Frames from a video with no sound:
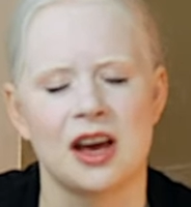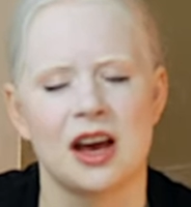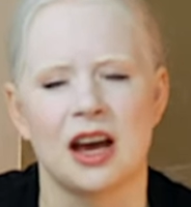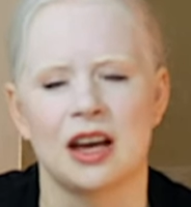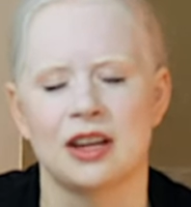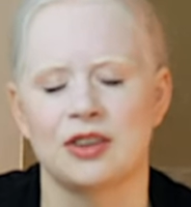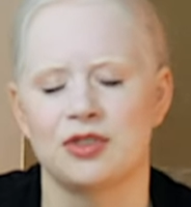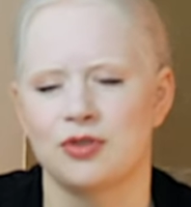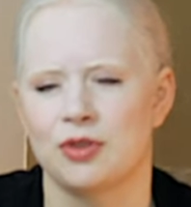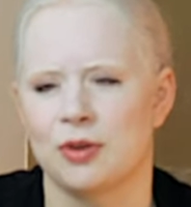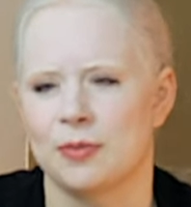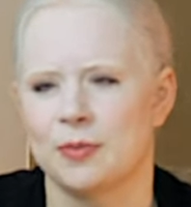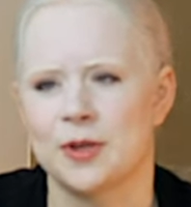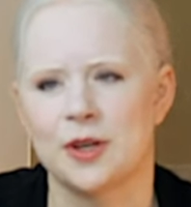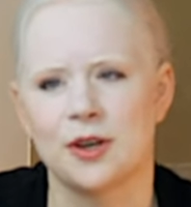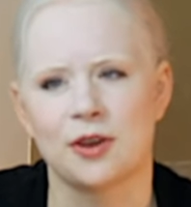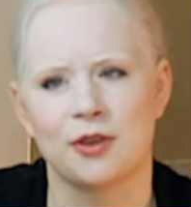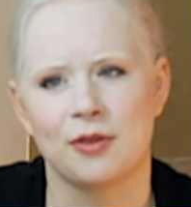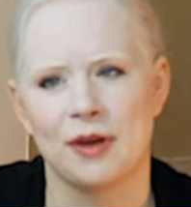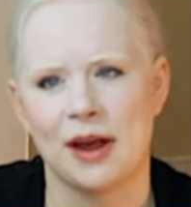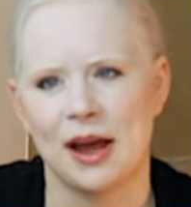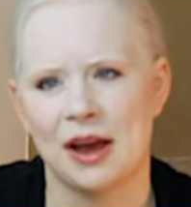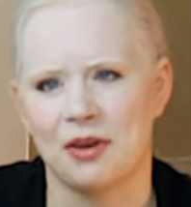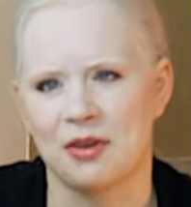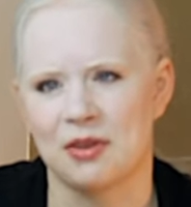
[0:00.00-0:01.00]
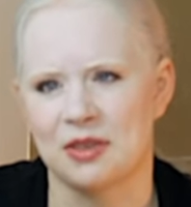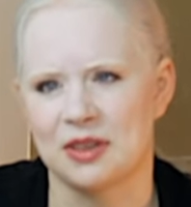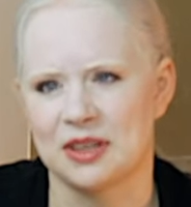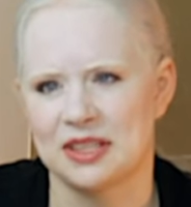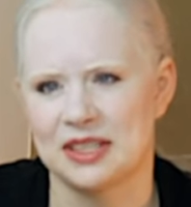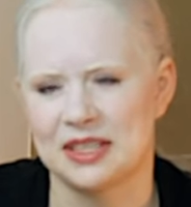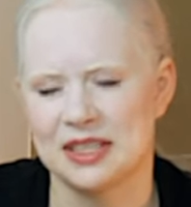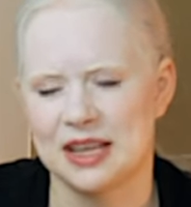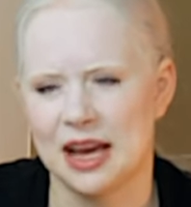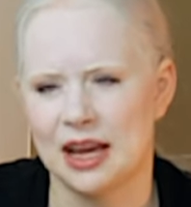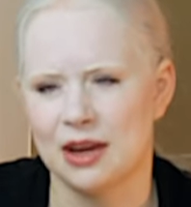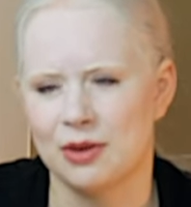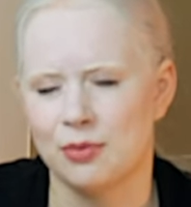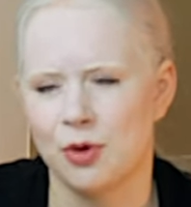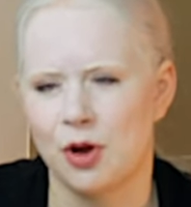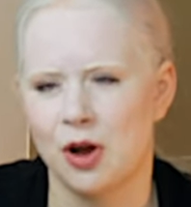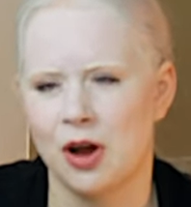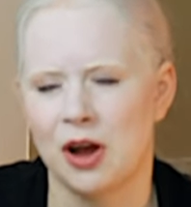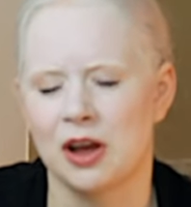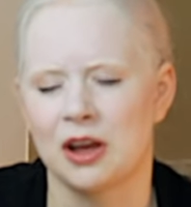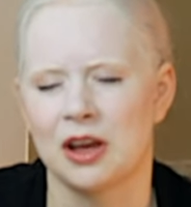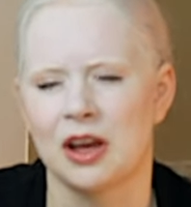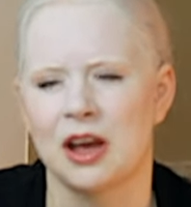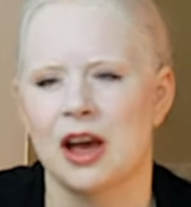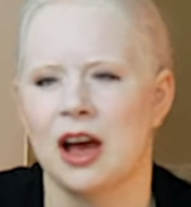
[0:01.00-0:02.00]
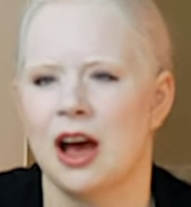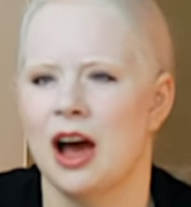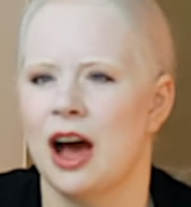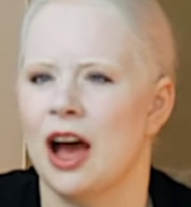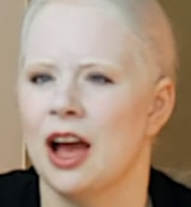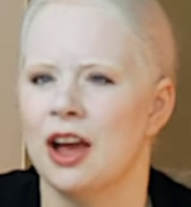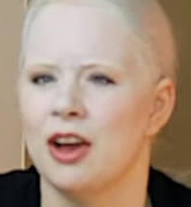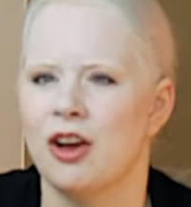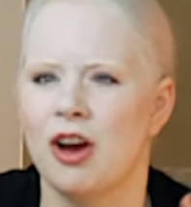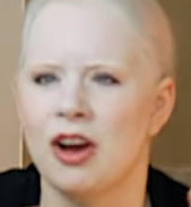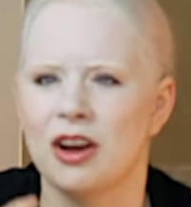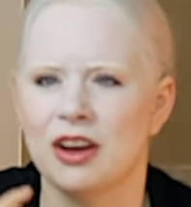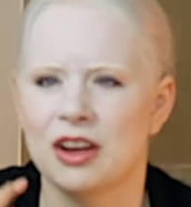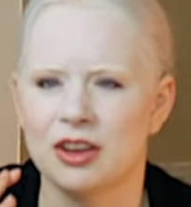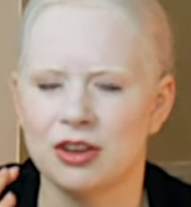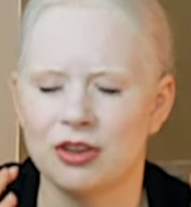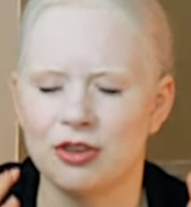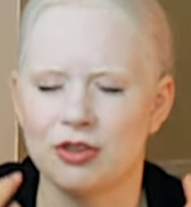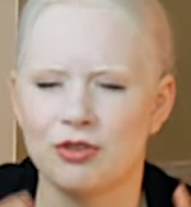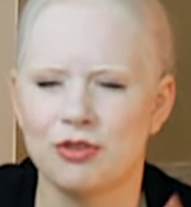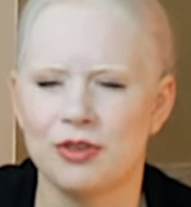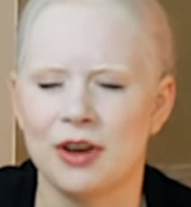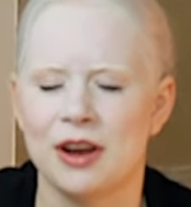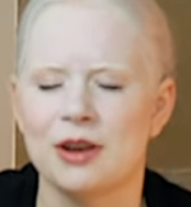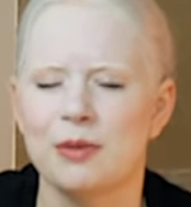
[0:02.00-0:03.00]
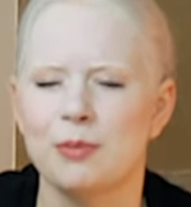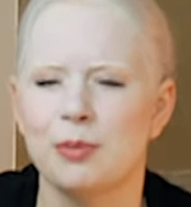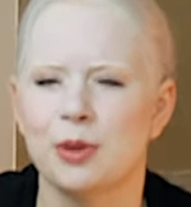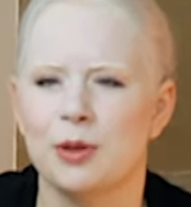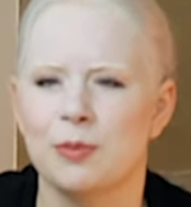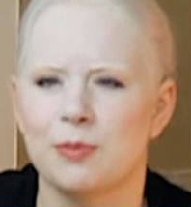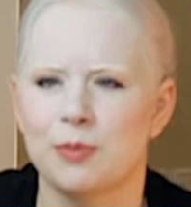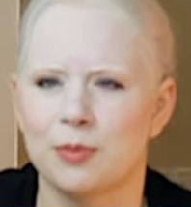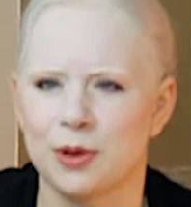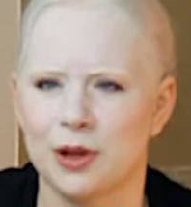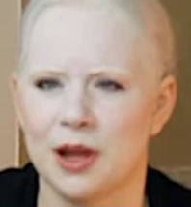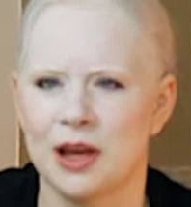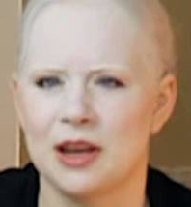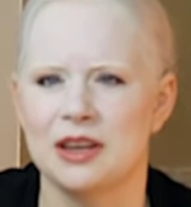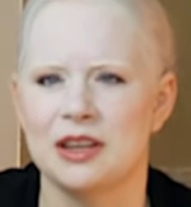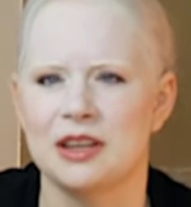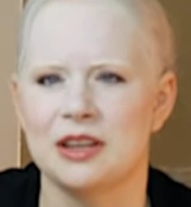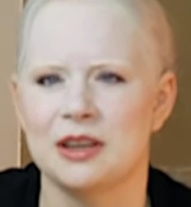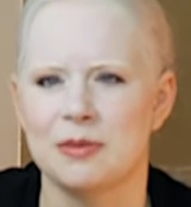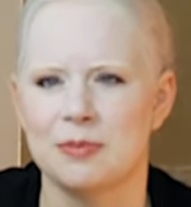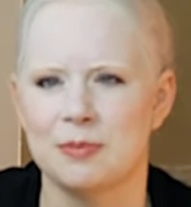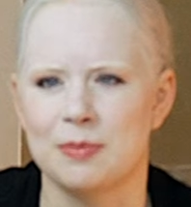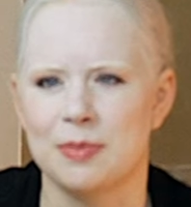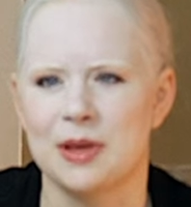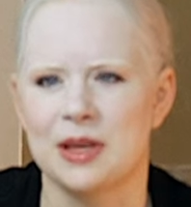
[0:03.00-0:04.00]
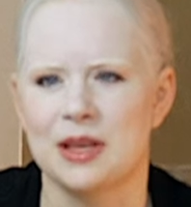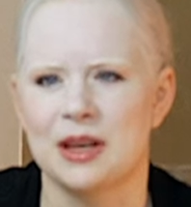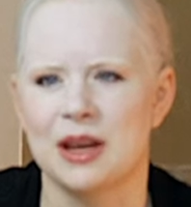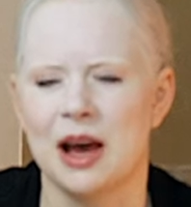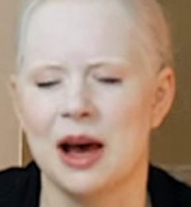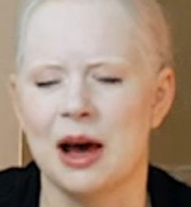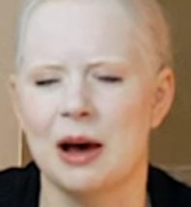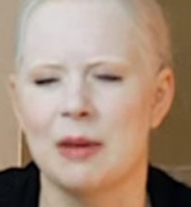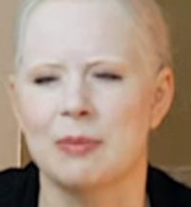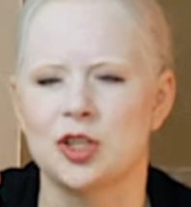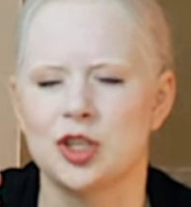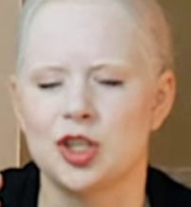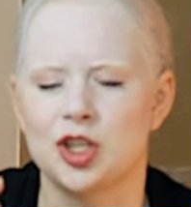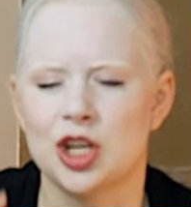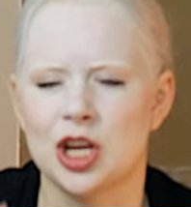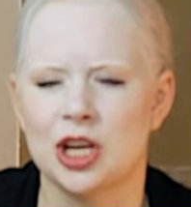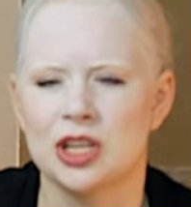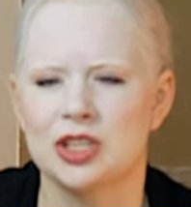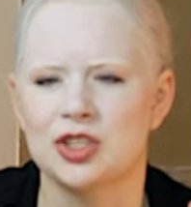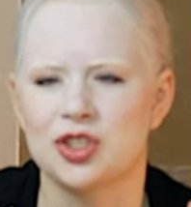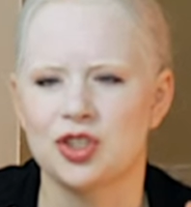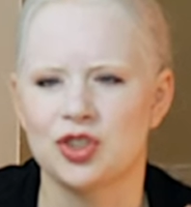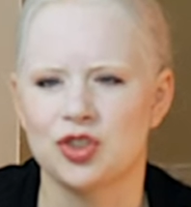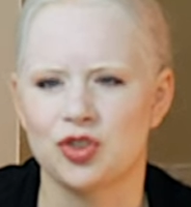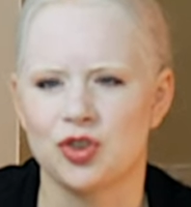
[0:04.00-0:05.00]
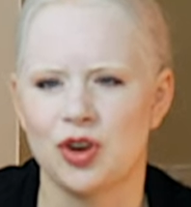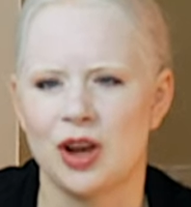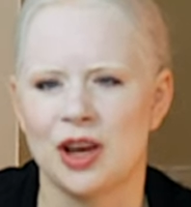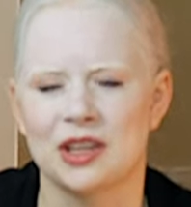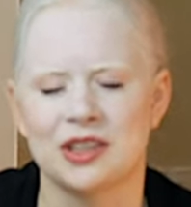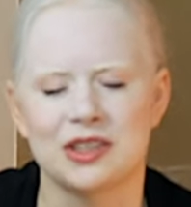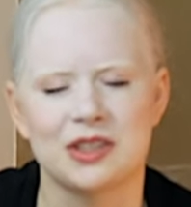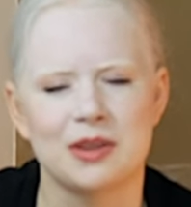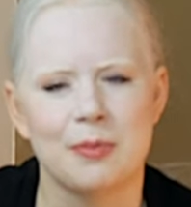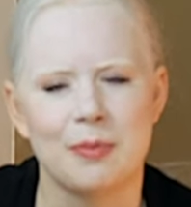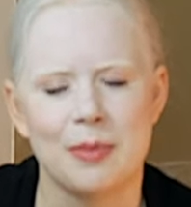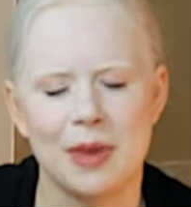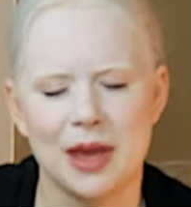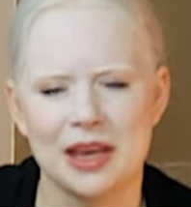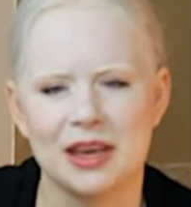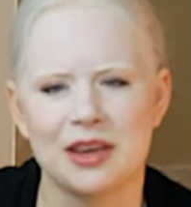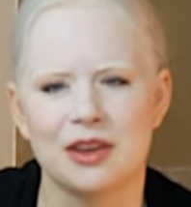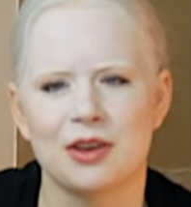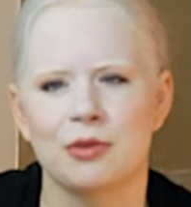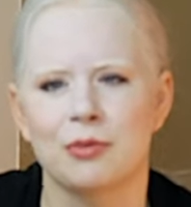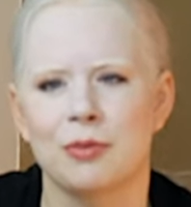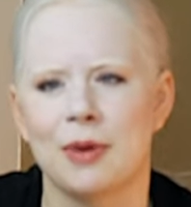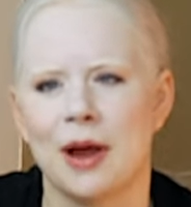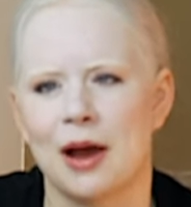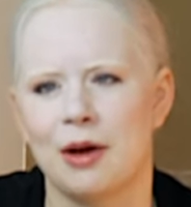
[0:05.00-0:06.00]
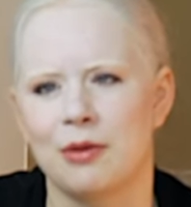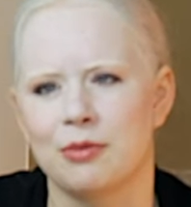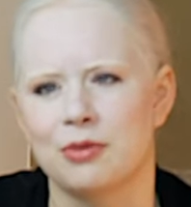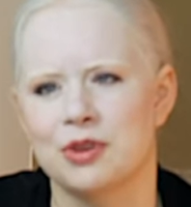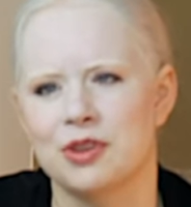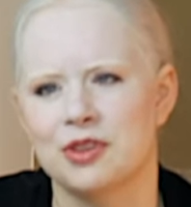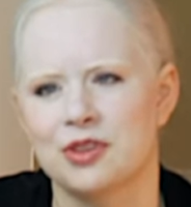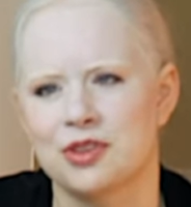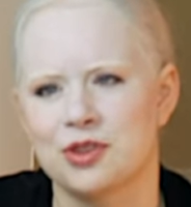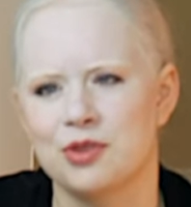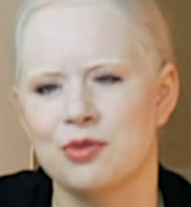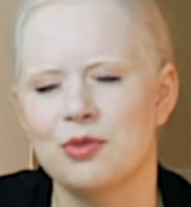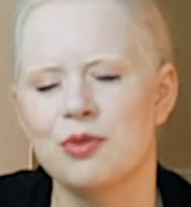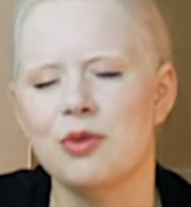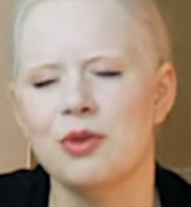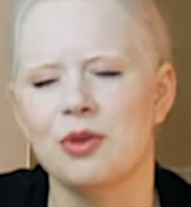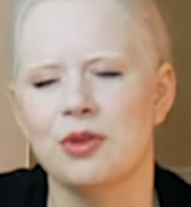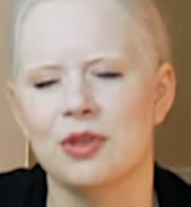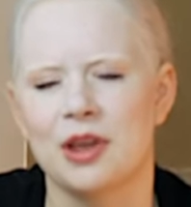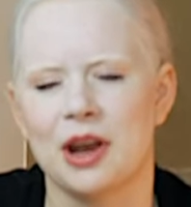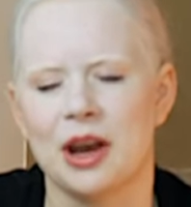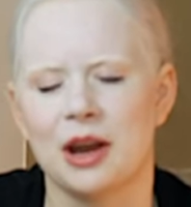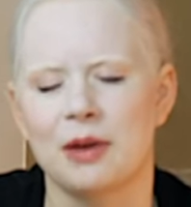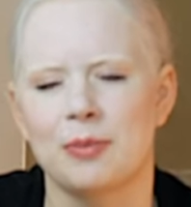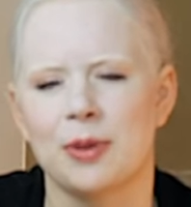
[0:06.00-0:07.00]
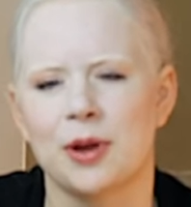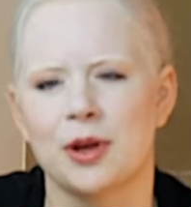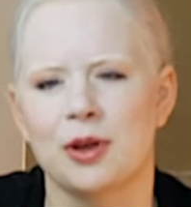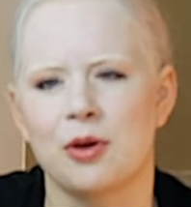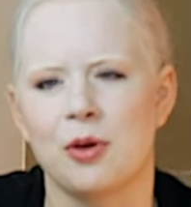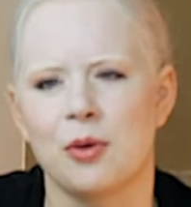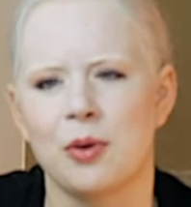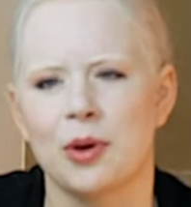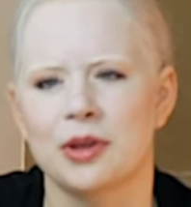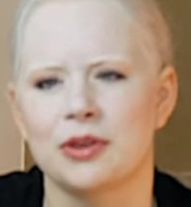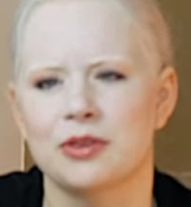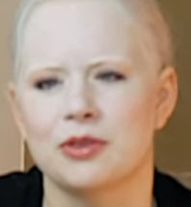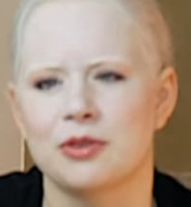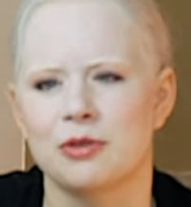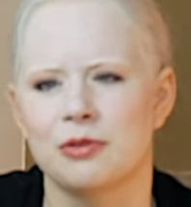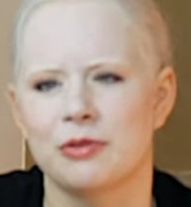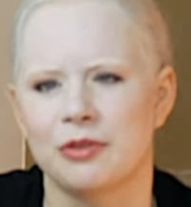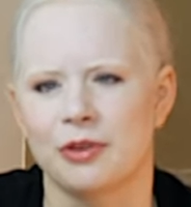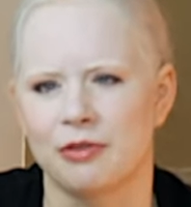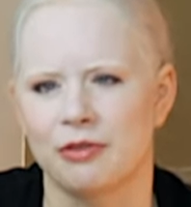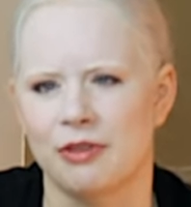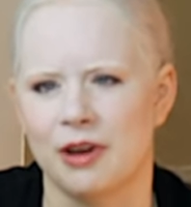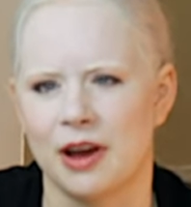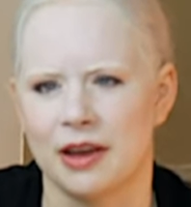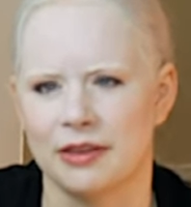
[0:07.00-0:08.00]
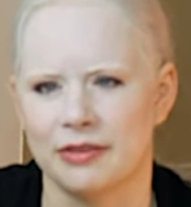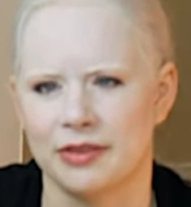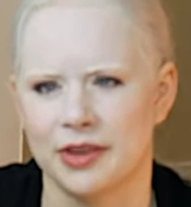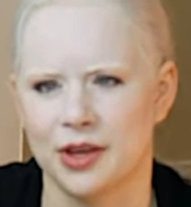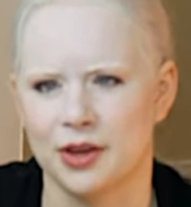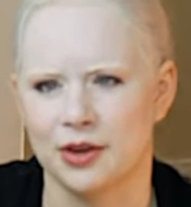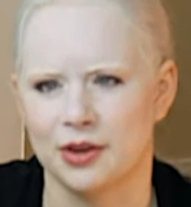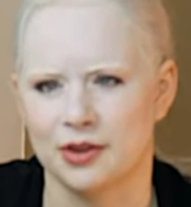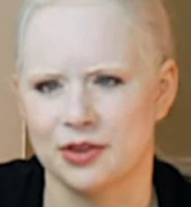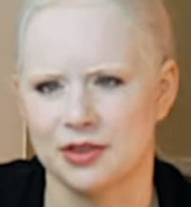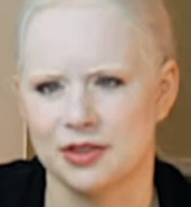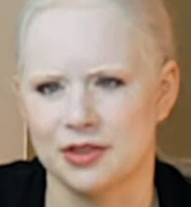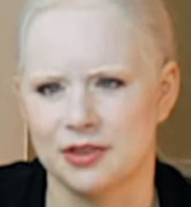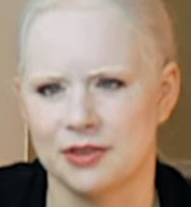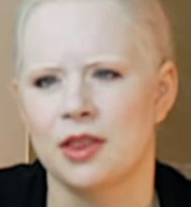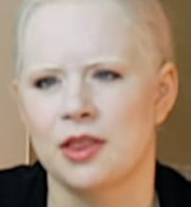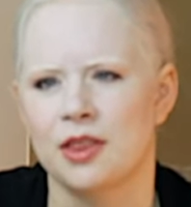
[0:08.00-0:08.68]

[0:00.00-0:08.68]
I tripped in a crack on the sidewalk, I got incredibly bloodied and beat up just trying to make it around a school that I'd been going to for five years.